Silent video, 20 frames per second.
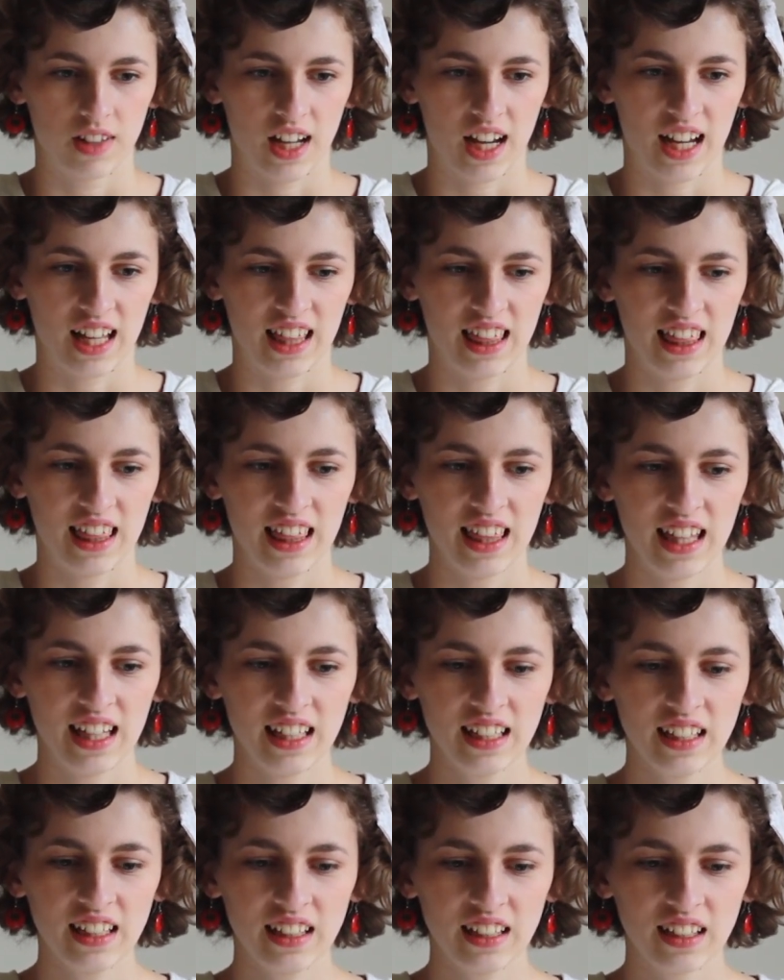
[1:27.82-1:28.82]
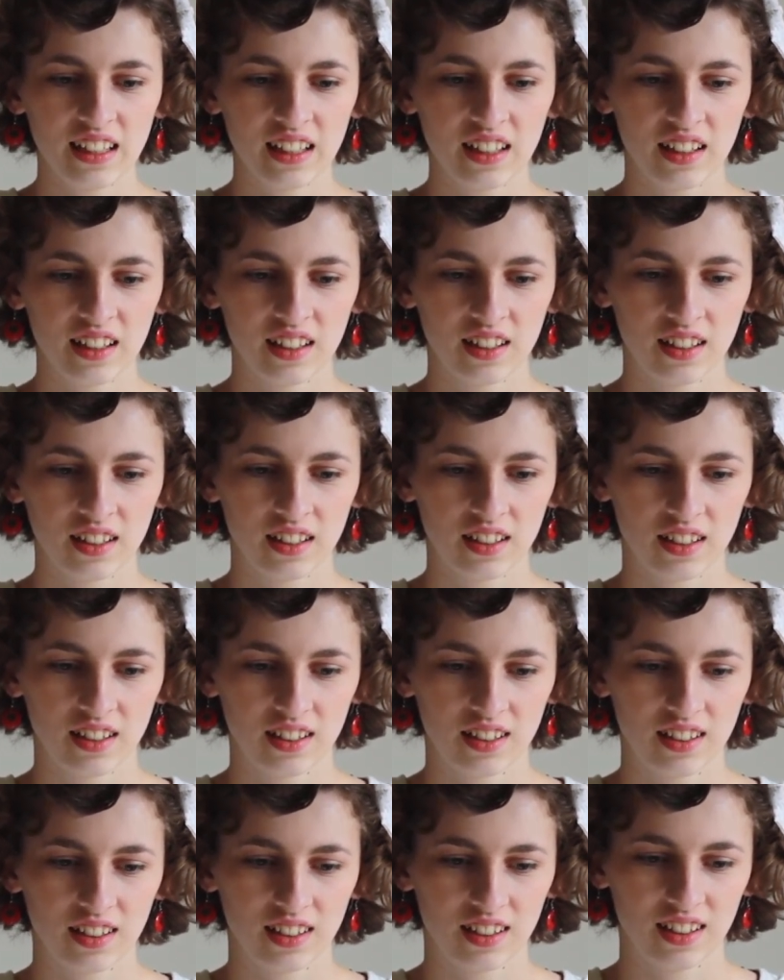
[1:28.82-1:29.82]
I think,
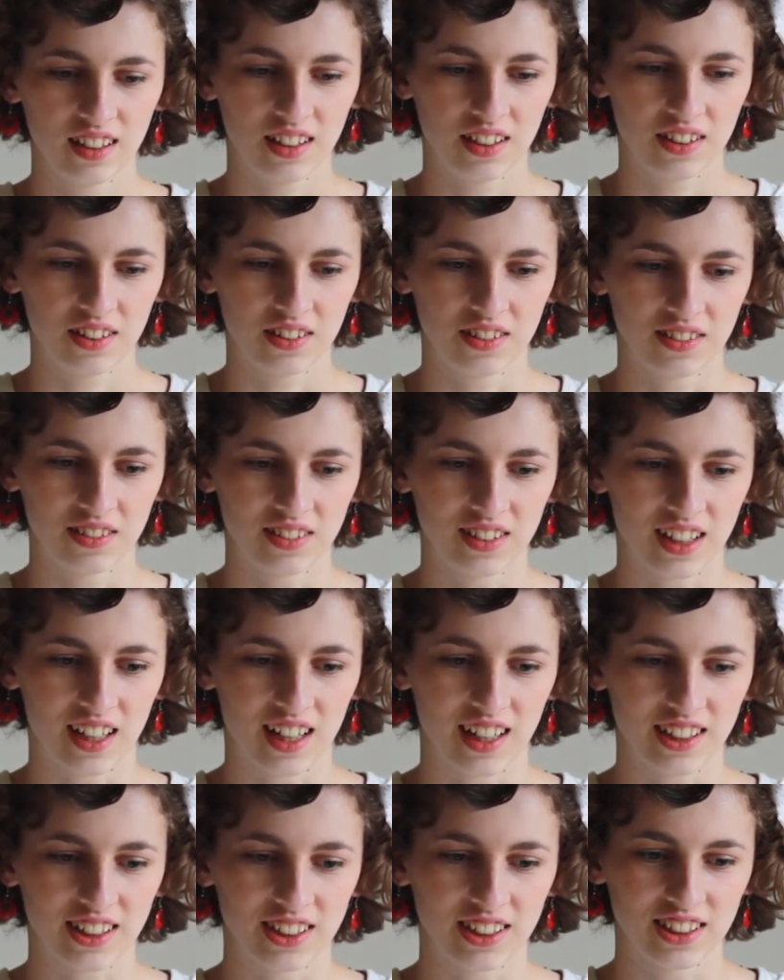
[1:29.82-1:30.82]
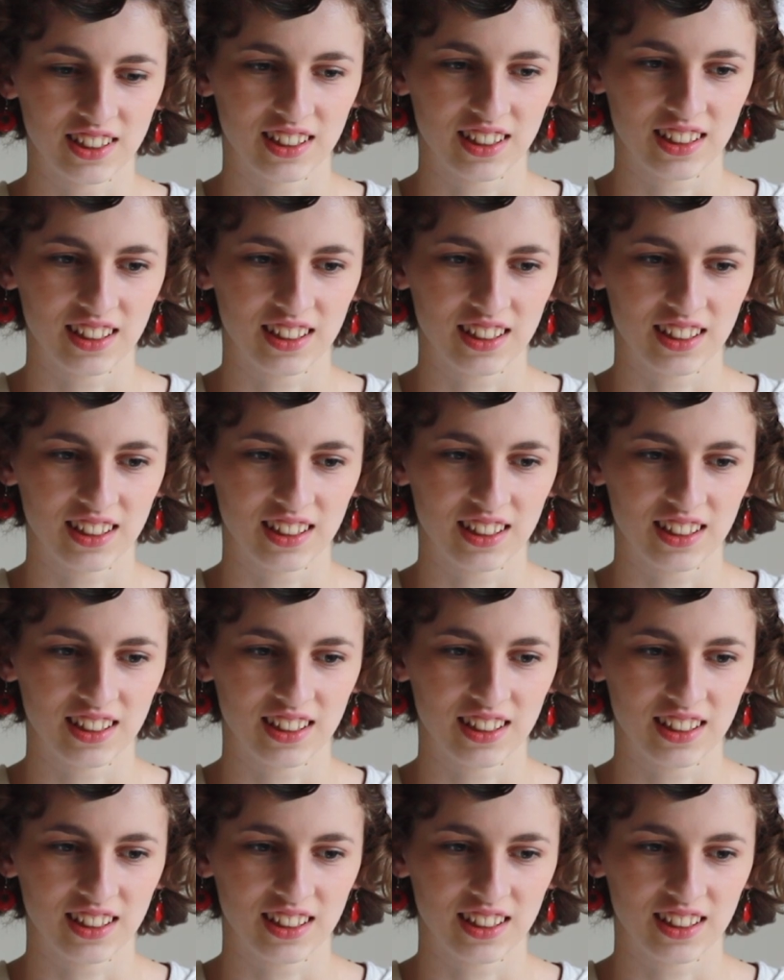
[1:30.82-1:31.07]
oh gosh,